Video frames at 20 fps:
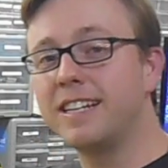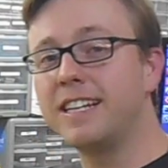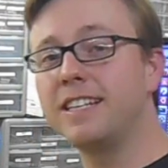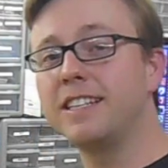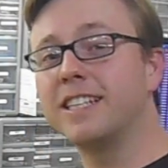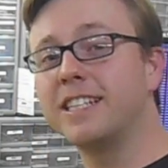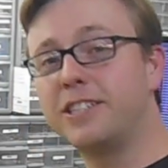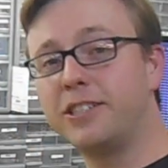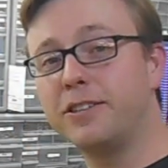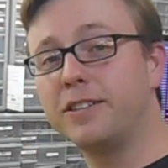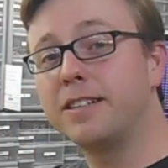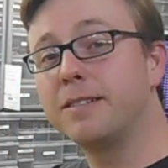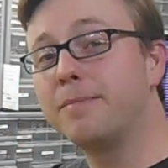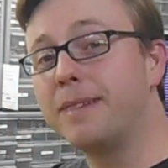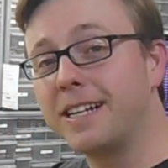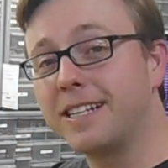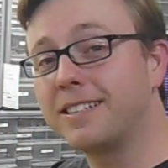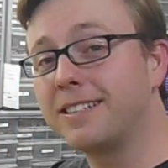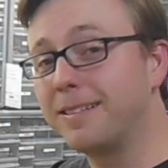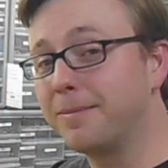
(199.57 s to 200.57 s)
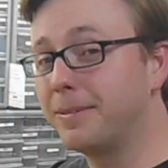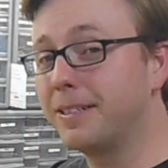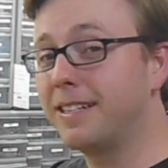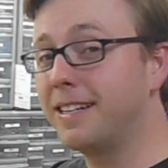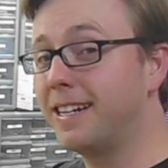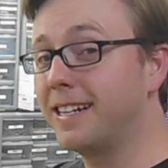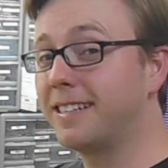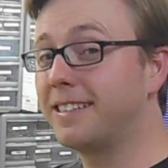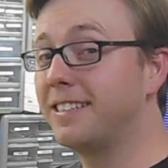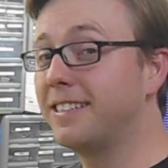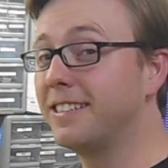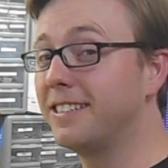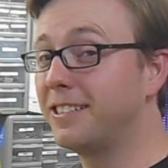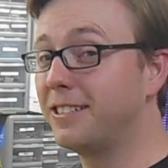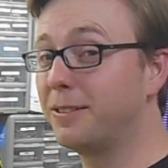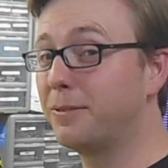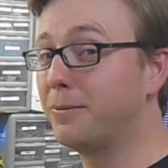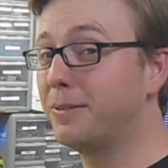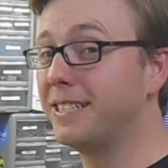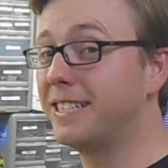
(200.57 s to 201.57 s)
neat that you can make something like
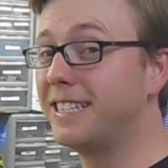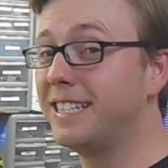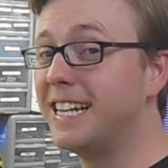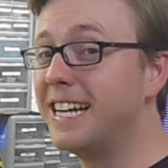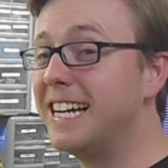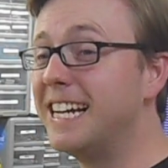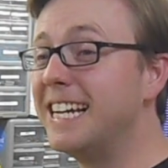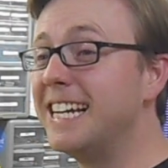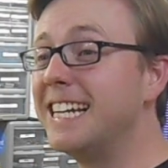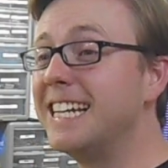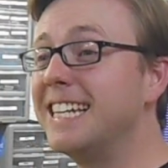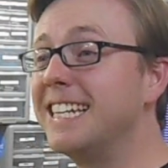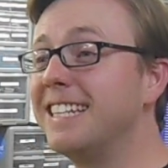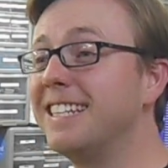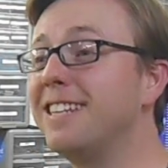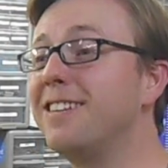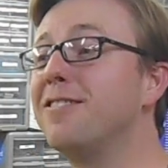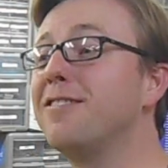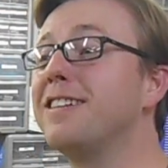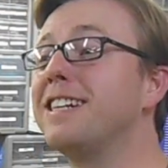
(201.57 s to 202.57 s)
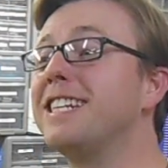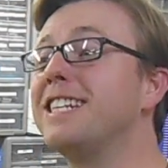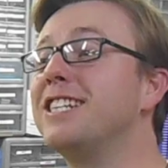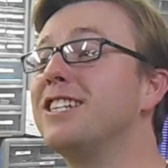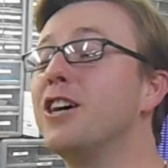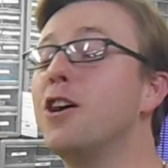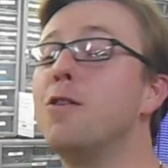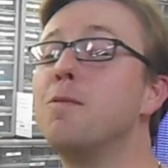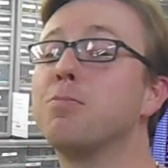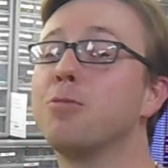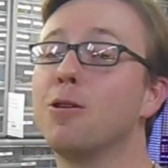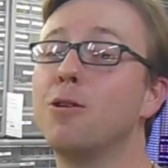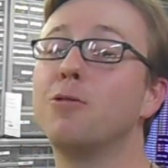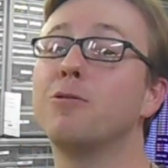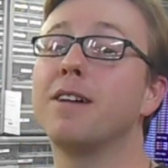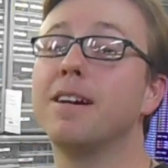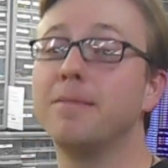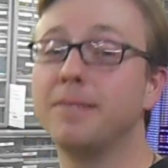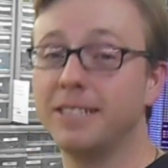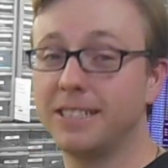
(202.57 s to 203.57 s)
this with literally no
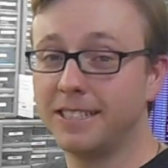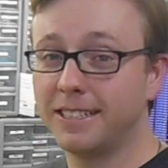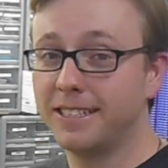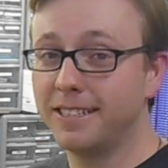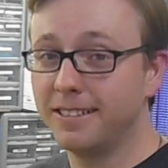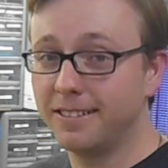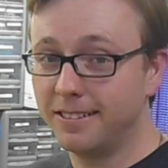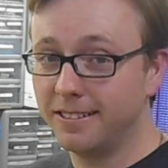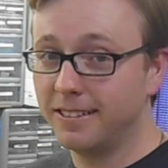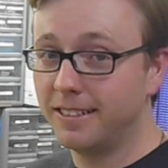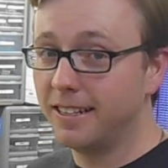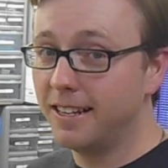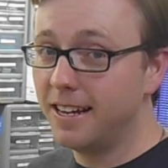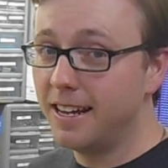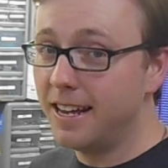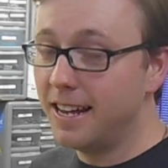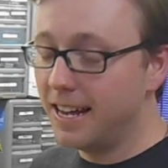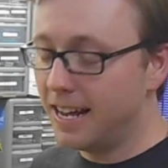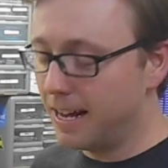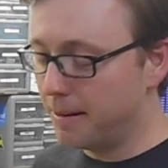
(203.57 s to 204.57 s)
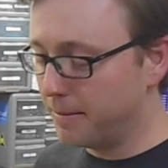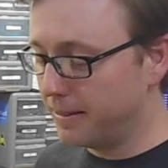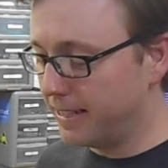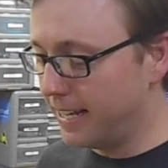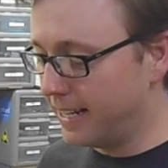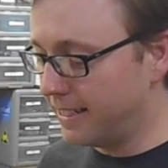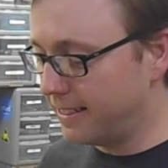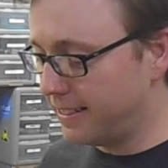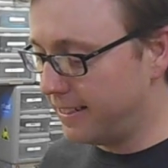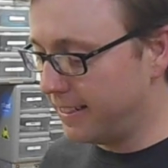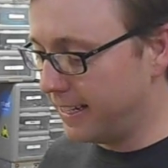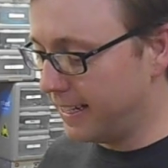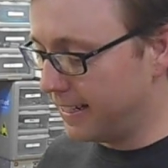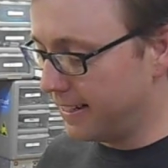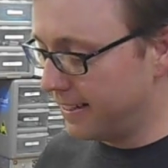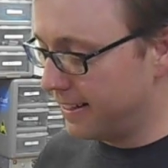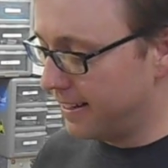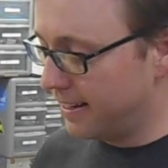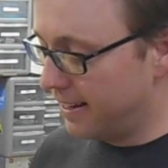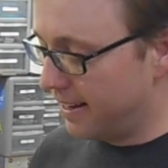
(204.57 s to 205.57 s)
programming skills. I mean, that's
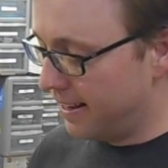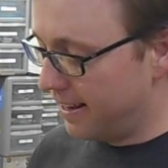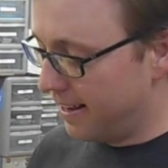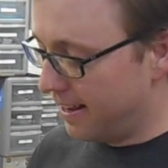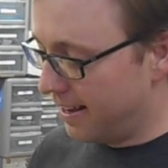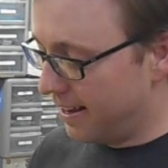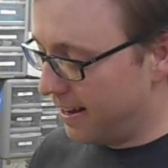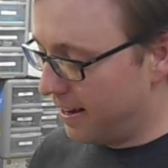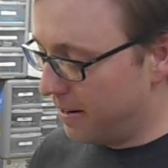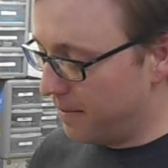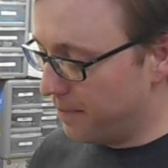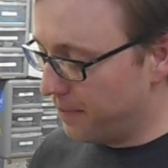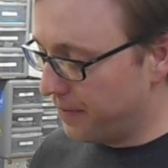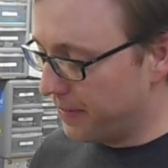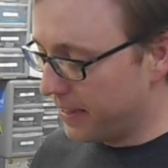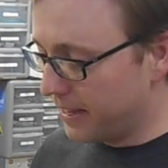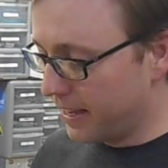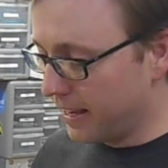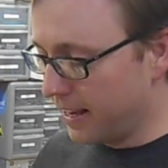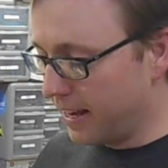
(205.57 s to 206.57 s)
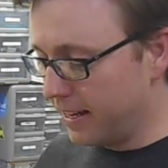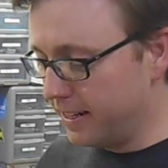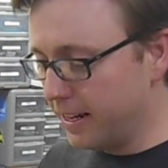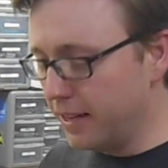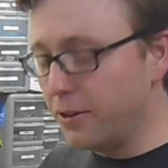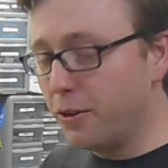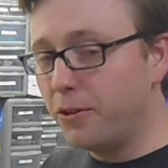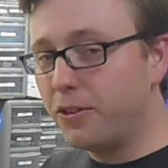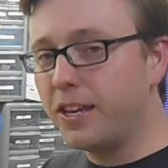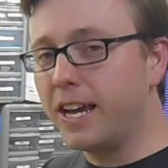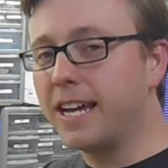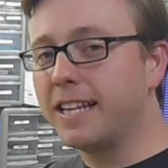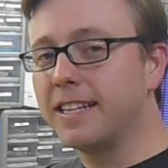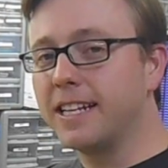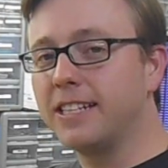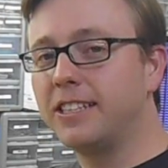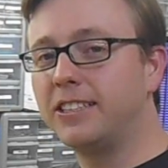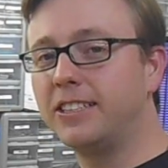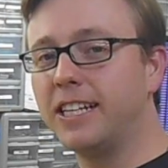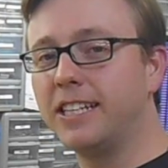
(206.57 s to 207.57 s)
neat. Um, Another
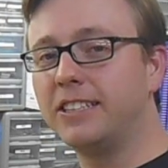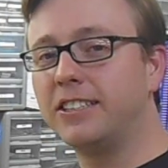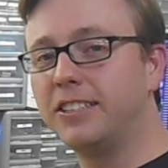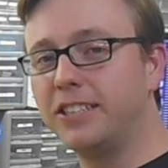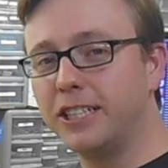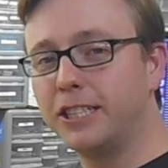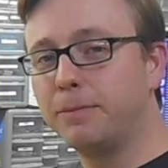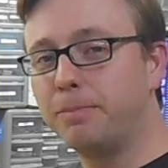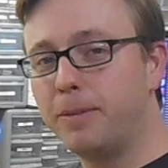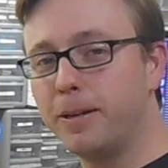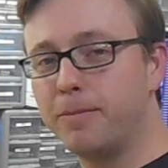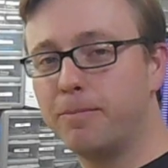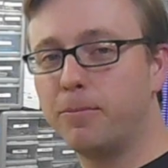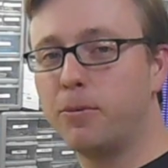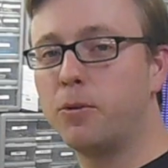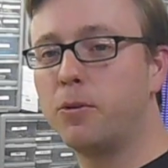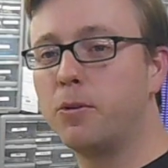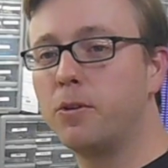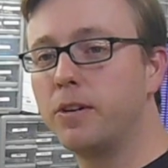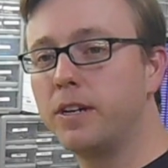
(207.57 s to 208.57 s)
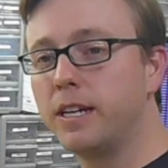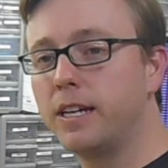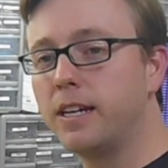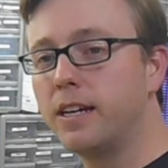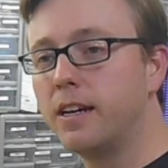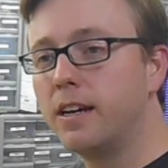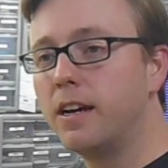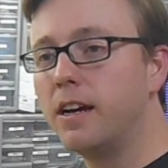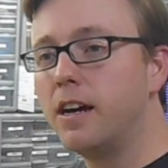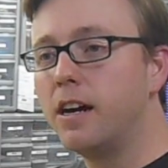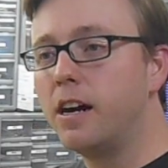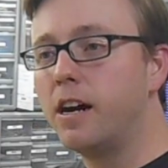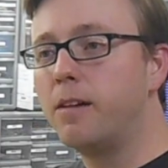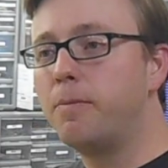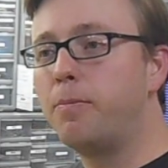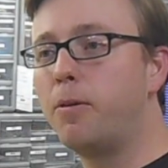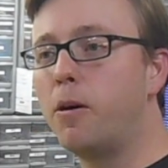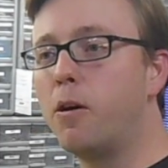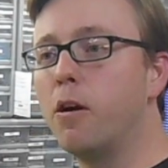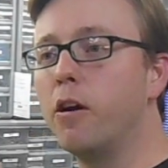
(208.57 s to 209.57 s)
thing that sets this Pip-Boy
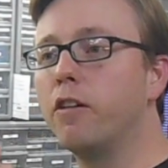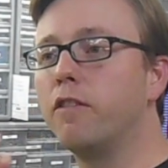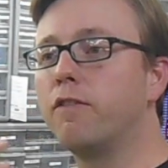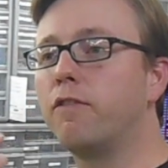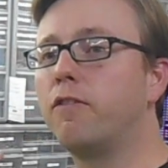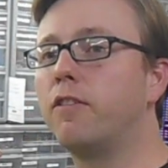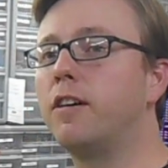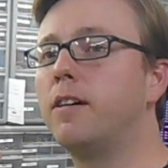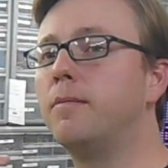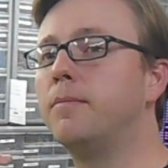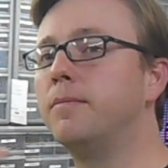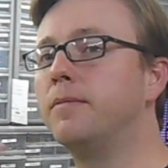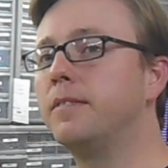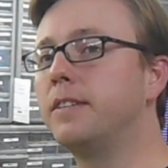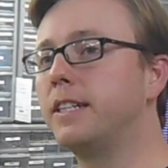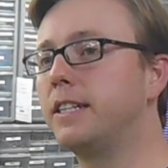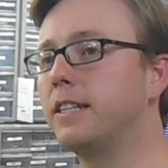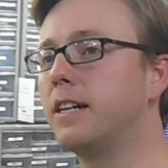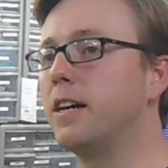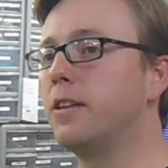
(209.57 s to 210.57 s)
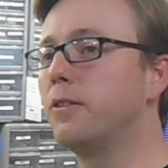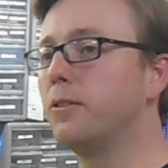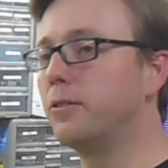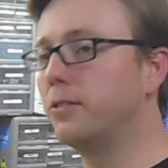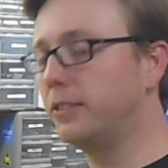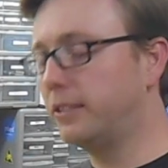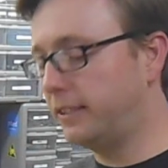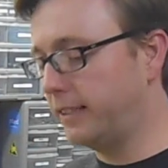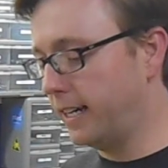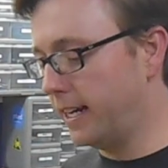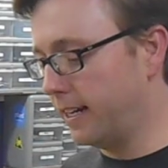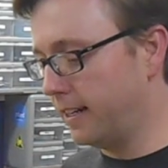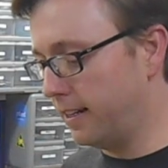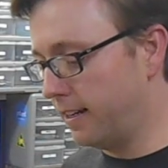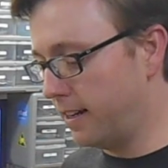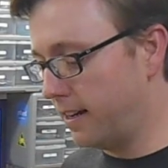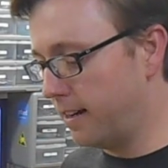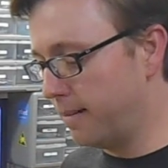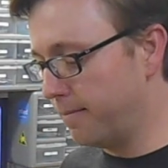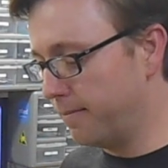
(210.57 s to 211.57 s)
apart from the others that
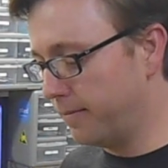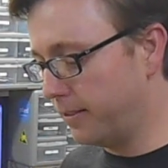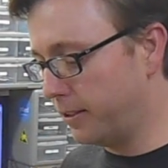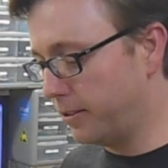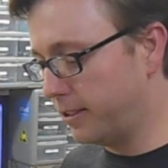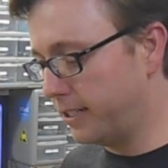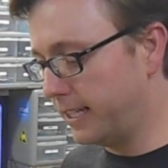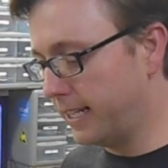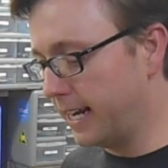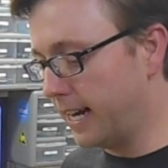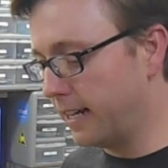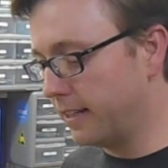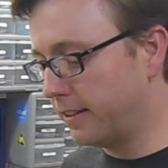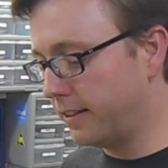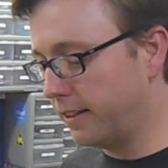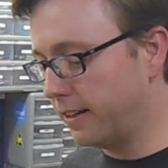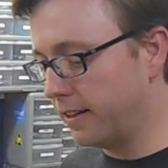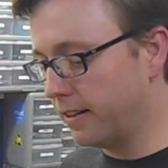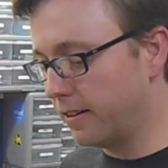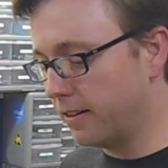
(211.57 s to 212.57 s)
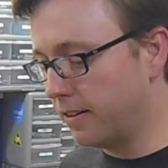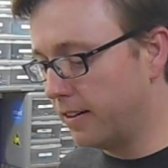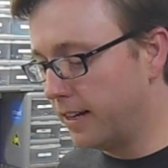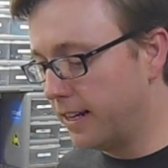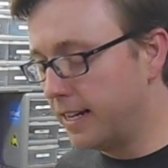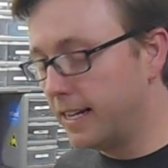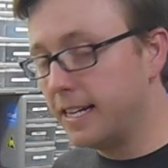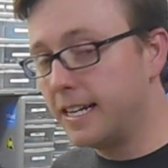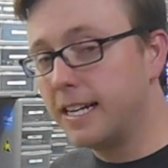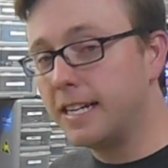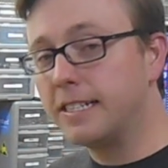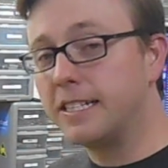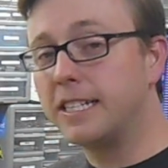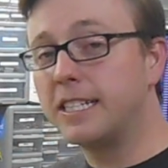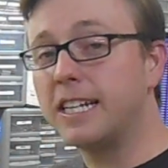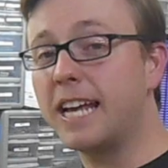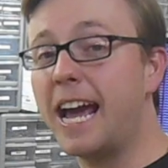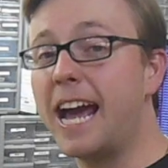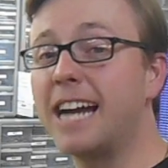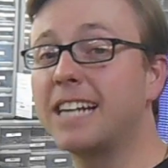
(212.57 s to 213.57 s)
you see out there is
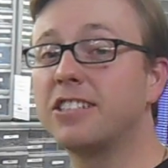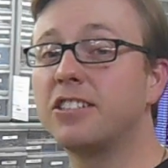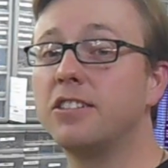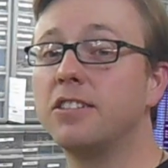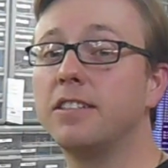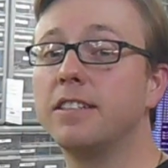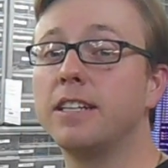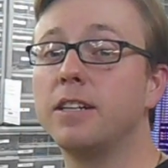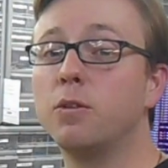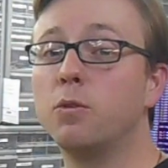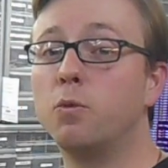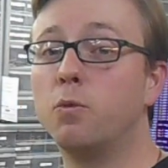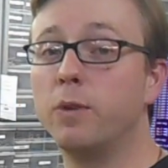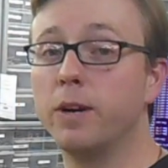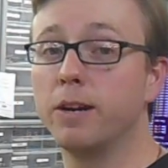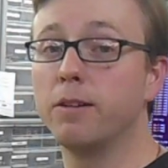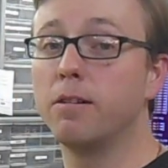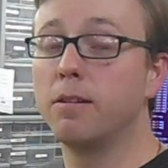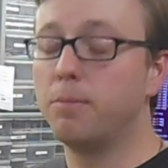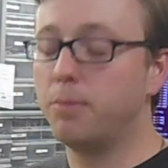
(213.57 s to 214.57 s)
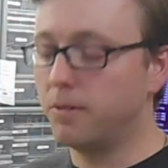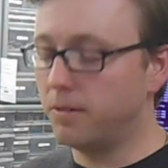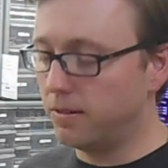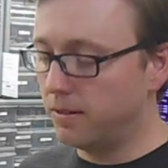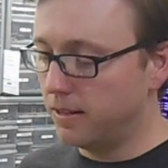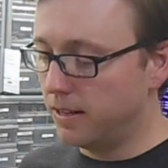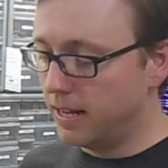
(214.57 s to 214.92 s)
it's actually wearable.